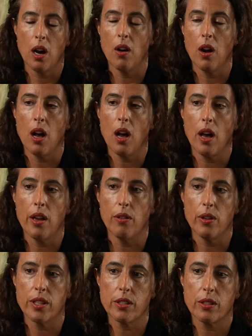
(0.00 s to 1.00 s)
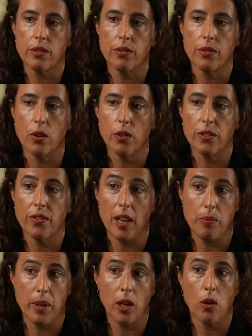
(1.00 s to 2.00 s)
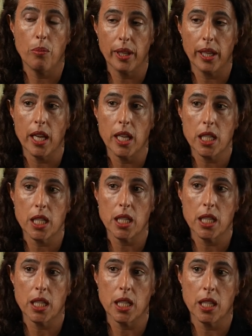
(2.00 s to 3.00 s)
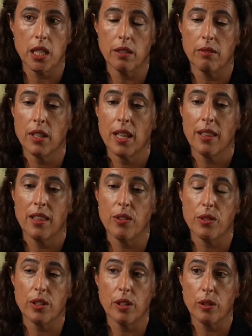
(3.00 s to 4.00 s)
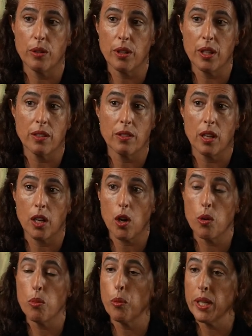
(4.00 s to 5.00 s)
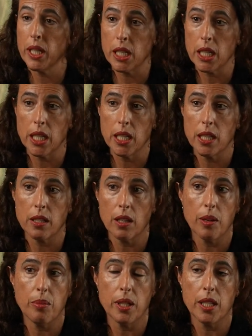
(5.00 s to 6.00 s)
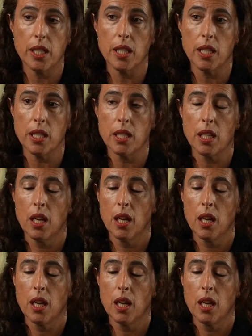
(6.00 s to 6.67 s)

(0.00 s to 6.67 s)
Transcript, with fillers: are at higher risk of, of developing complications, and, and those include things like comorbidities, diabetes,